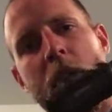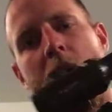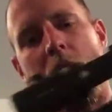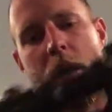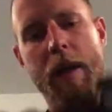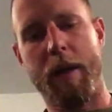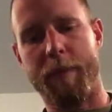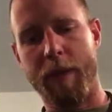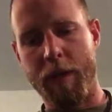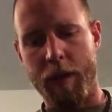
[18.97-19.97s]

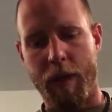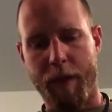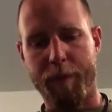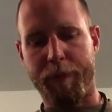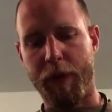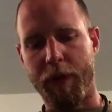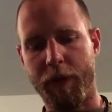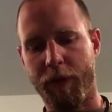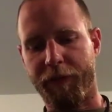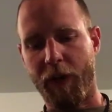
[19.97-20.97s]
But
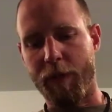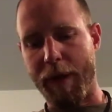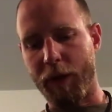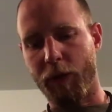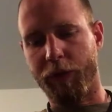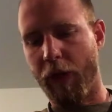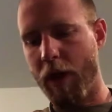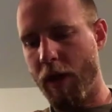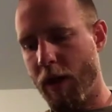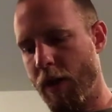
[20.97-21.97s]
the fundamentals
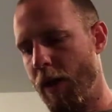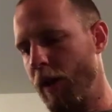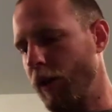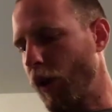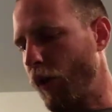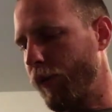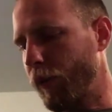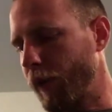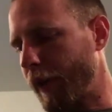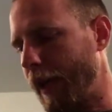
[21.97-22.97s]
go for
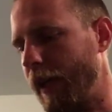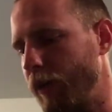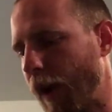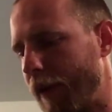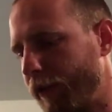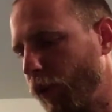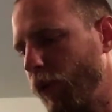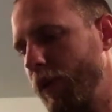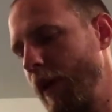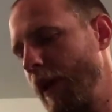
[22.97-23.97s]
really any
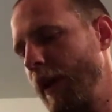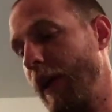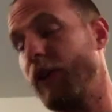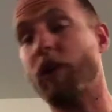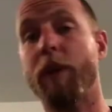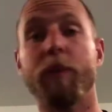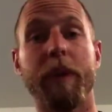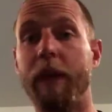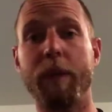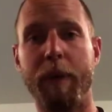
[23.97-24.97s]
rifle and
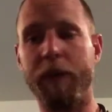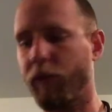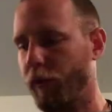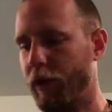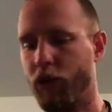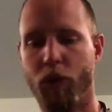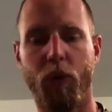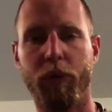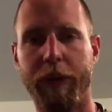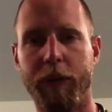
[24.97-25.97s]
generally any pistol that you're
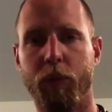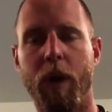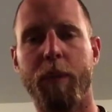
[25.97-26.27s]
holding as well.